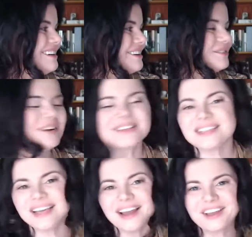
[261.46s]

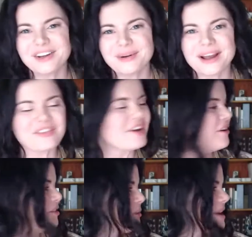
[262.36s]
Rusty, how you doing out there
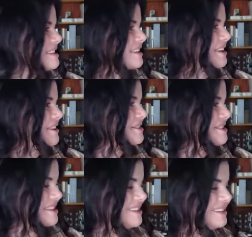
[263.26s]
on the West
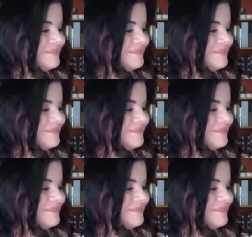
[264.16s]
Coast?